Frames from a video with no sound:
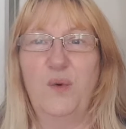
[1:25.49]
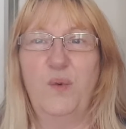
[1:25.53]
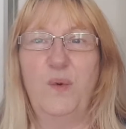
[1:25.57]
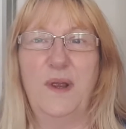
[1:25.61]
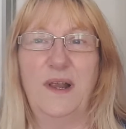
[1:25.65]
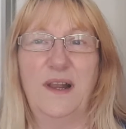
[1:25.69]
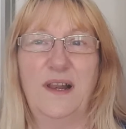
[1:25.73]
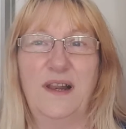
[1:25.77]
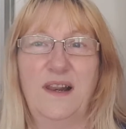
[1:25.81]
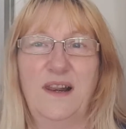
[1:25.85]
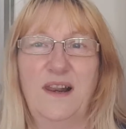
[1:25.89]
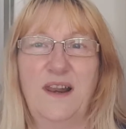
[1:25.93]

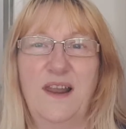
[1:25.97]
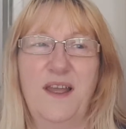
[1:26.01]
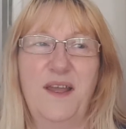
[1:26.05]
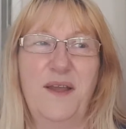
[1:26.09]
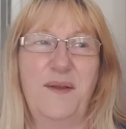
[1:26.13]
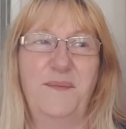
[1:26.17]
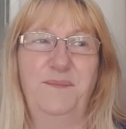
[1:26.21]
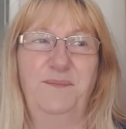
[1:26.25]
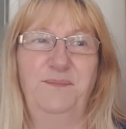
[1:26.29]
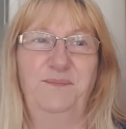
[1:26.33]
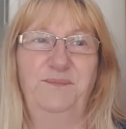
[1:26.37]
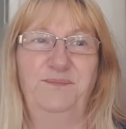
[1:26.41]
we'll
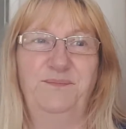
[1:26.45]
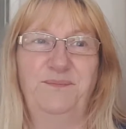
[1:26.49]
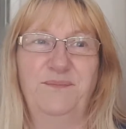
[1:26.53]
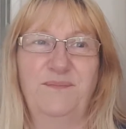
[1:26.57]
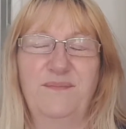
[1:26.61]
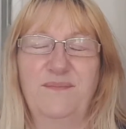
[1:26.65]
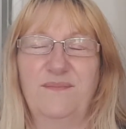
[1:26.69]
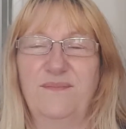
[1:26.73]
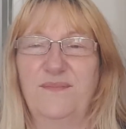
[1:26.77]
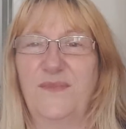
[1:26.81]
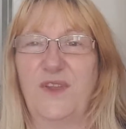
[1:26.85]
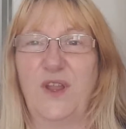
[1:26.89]
um,
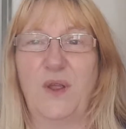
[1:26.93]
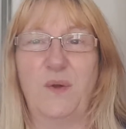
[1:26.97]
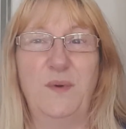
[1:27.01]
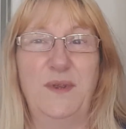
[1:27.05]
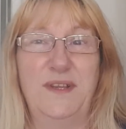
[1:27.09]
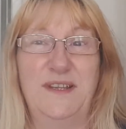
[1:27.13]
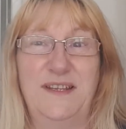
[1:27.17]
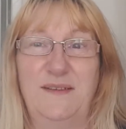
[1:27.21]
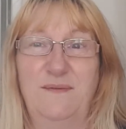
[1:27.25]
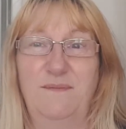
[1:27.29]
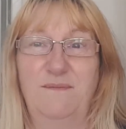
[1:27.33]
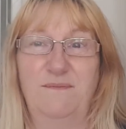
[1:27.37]

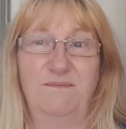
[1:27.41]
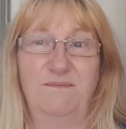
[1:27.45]
we